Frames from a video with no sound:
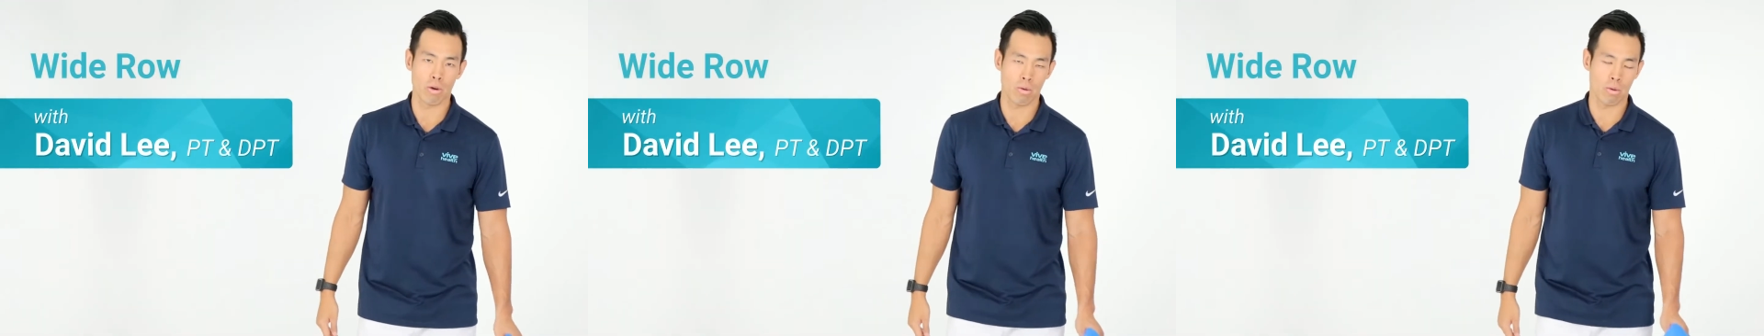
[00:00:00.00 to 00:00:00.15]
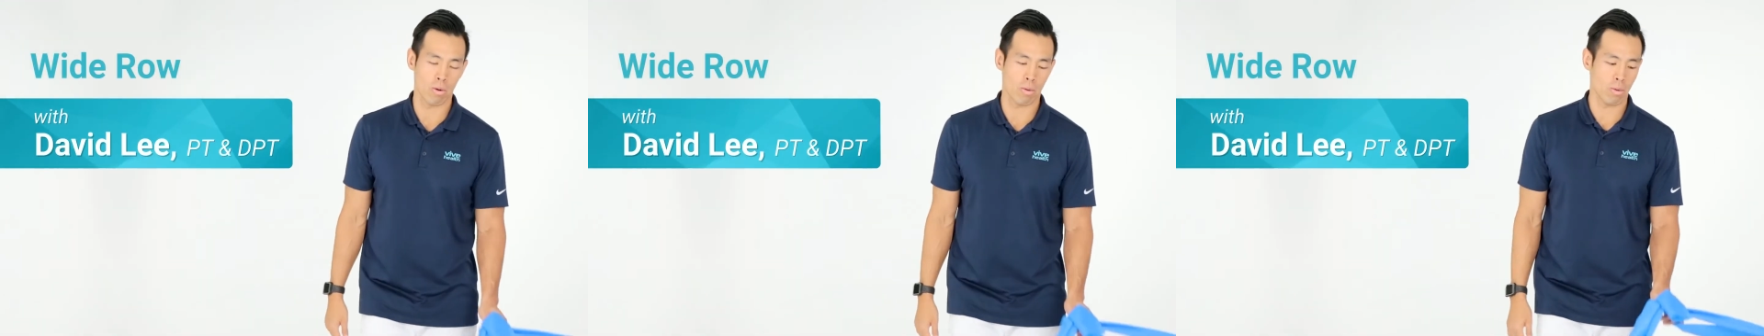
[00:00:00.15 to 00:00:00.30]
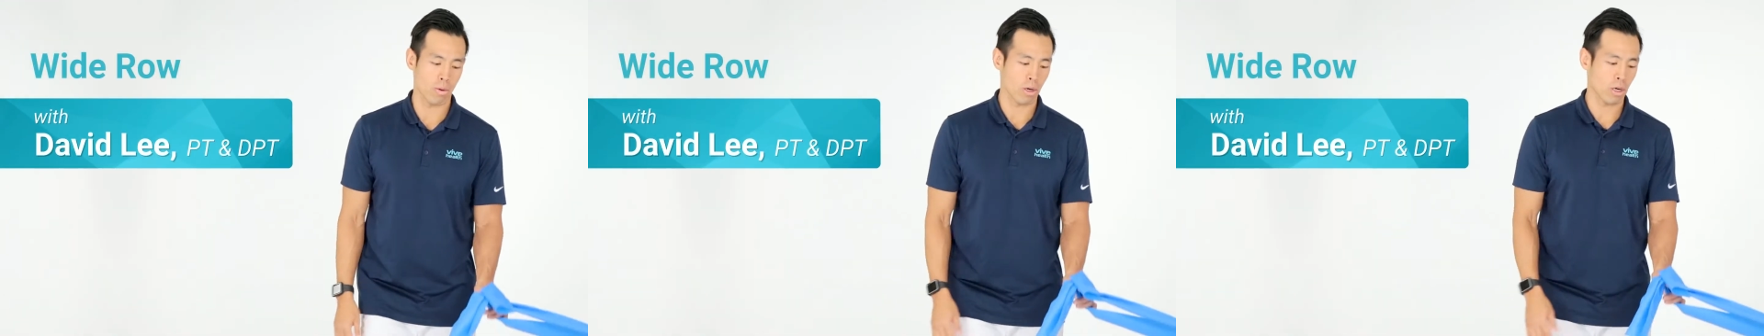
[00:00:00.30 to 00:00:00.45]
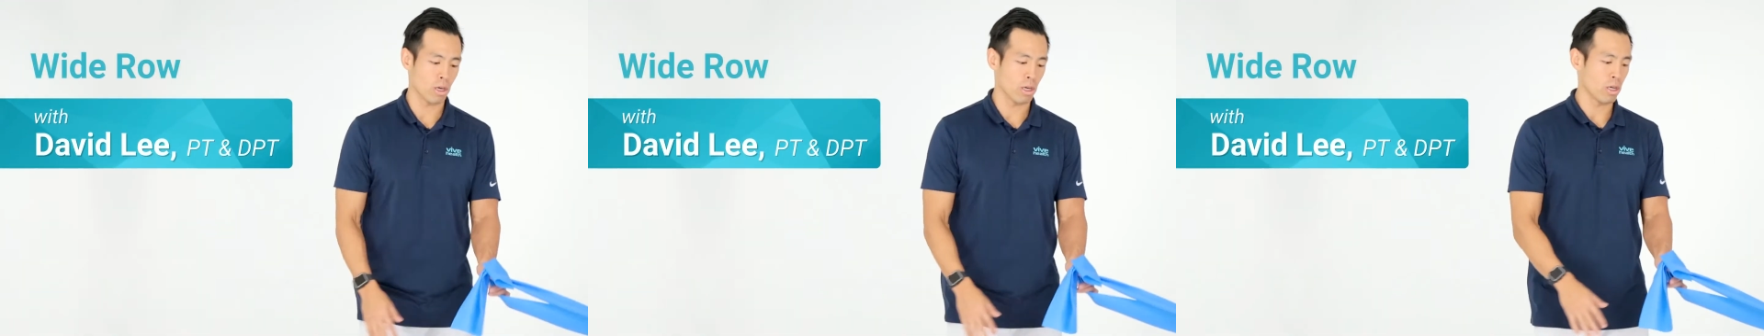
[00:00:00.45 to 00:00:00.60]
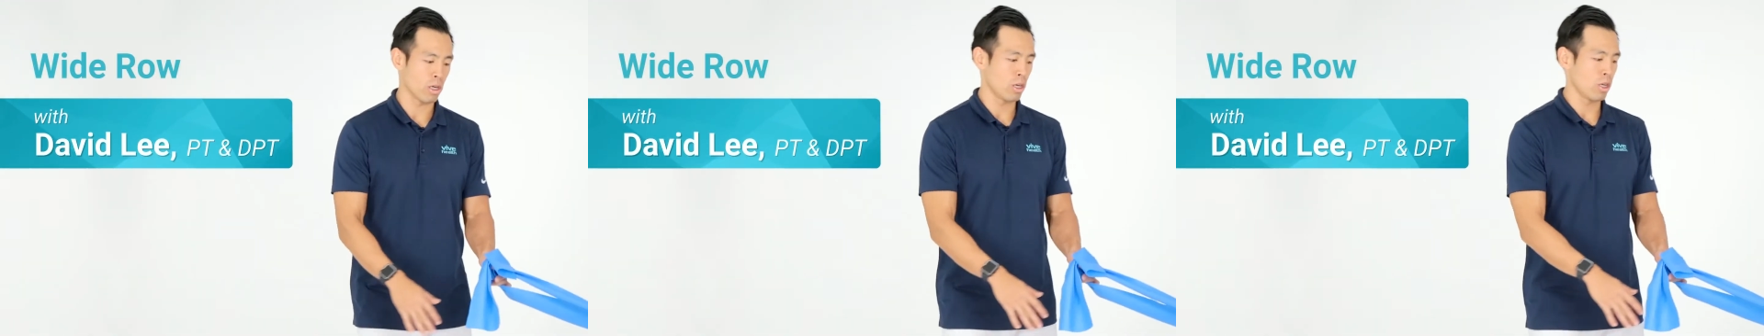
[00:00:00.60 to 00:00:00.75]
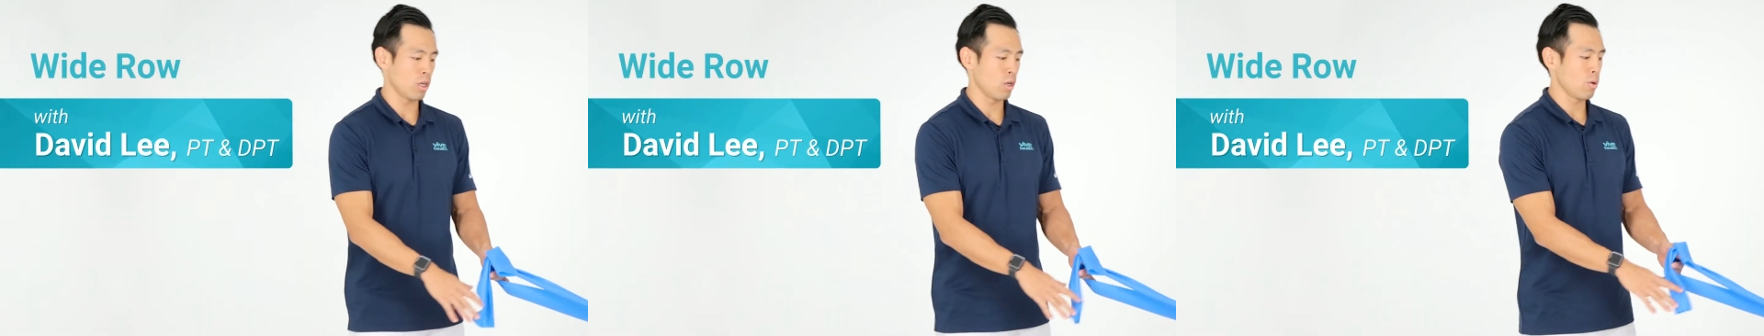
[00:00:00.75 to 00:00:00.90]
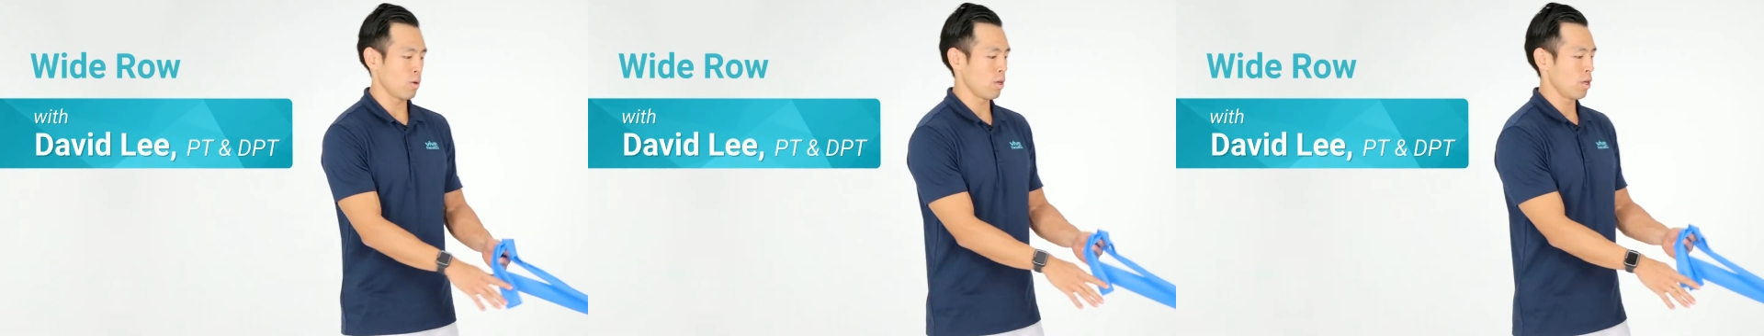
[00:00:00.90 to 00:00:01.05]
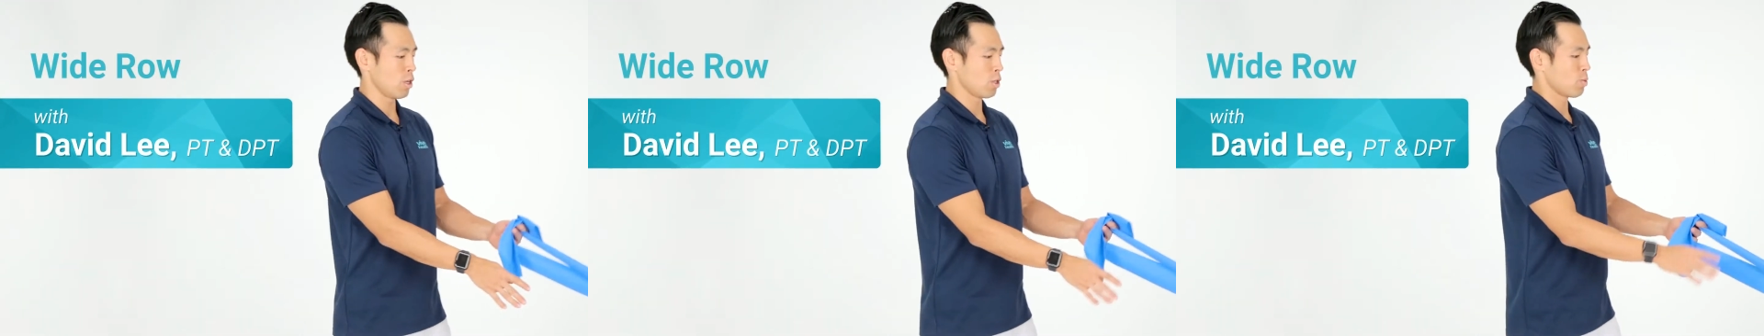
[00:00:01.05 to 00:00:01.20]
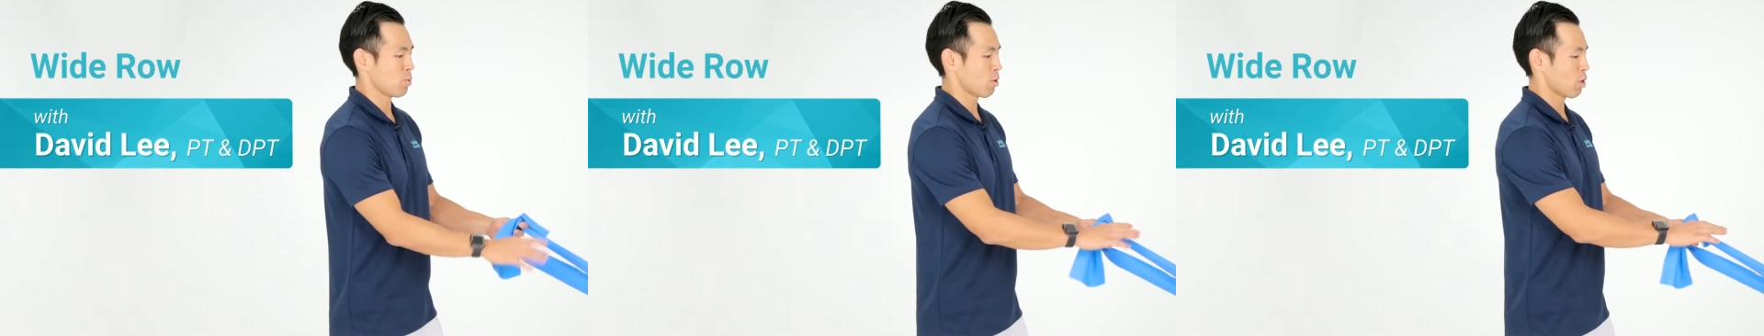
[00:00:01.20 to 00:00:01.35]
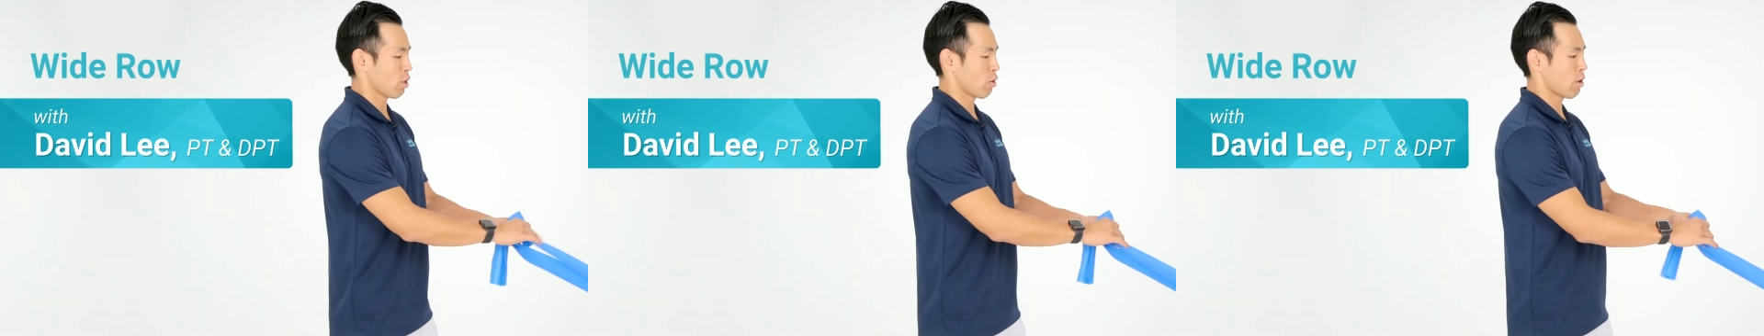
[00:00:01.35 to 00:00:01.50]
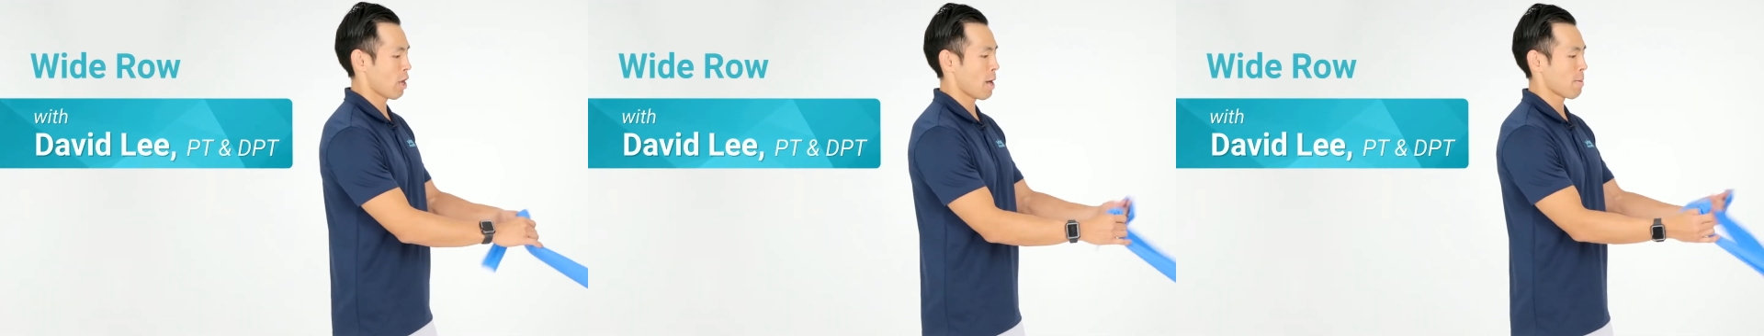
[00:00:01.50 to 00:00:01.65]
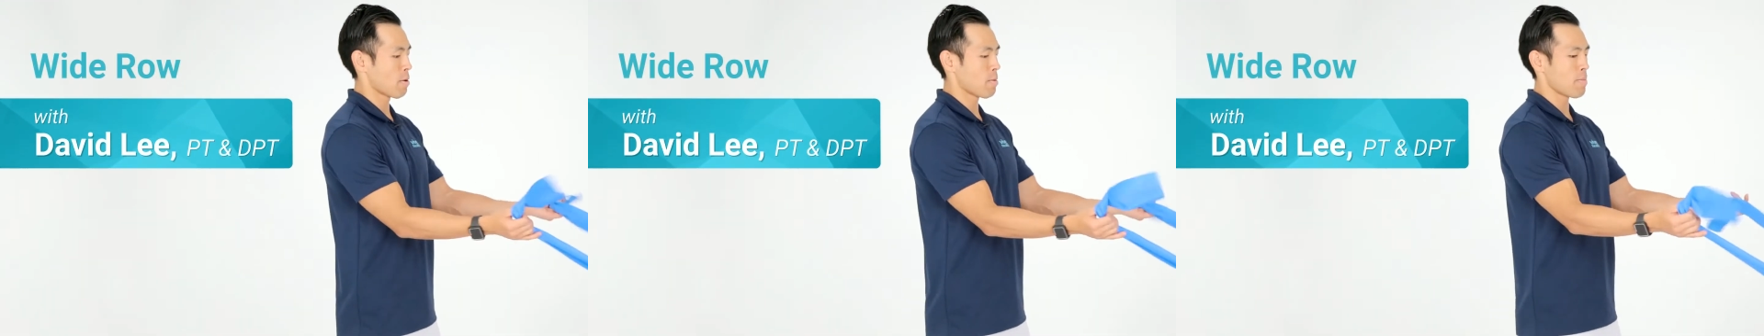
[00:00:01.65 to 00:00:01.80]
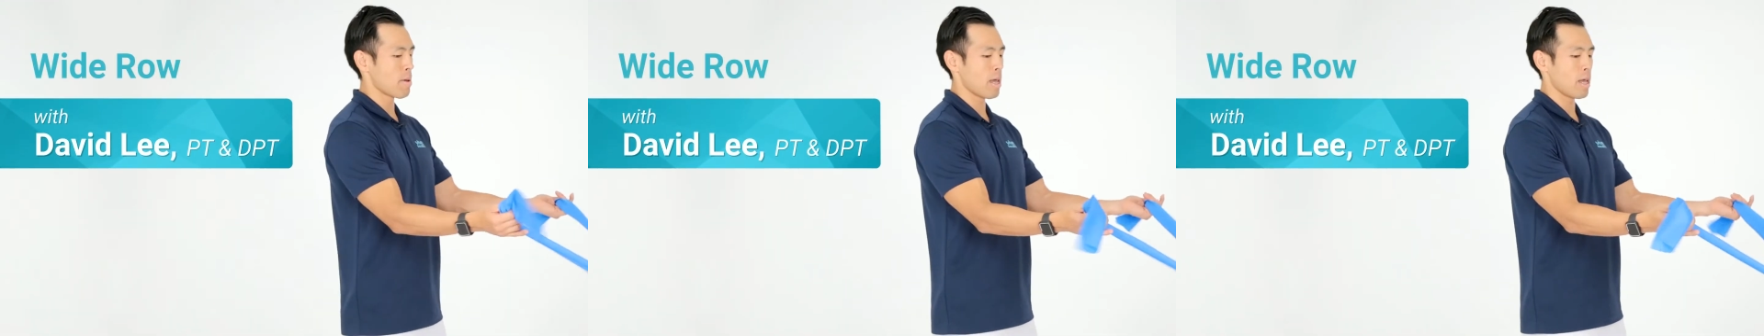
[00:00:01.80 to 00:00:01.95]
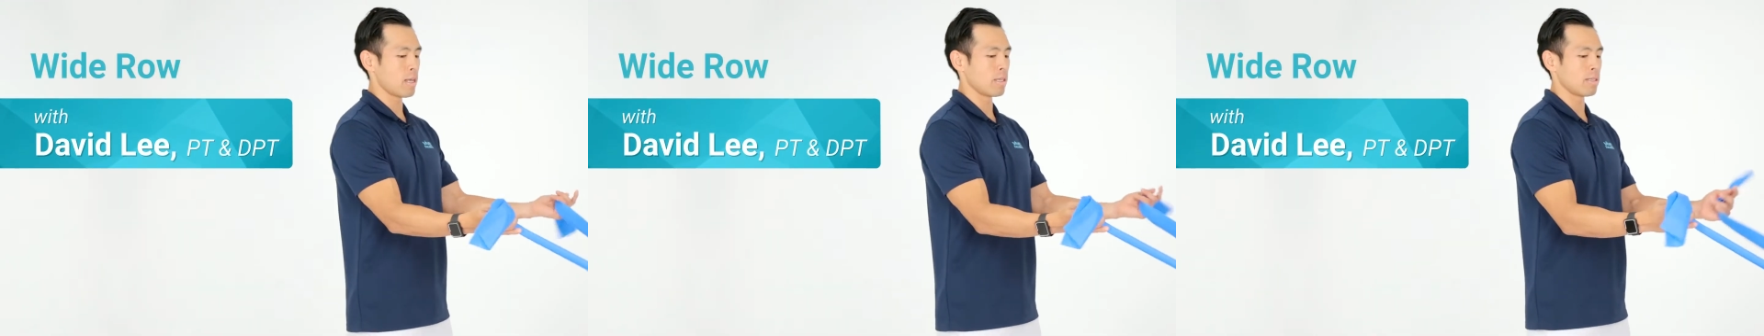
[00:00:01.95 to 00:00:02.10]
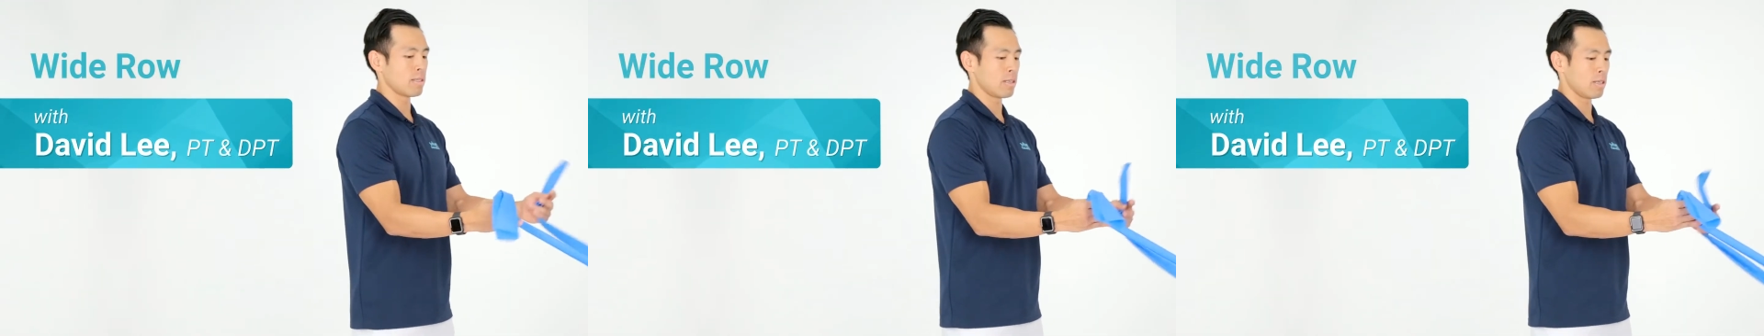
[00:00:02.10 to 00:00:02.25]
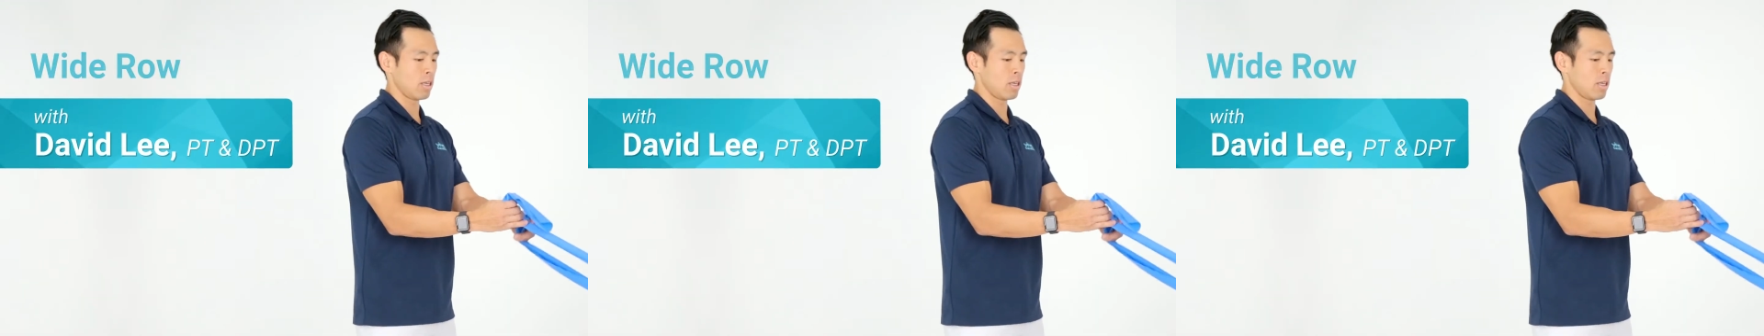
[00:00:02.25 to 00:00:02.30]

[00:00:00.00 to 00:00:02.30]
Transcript: What we're going to do is we're going to grab our bands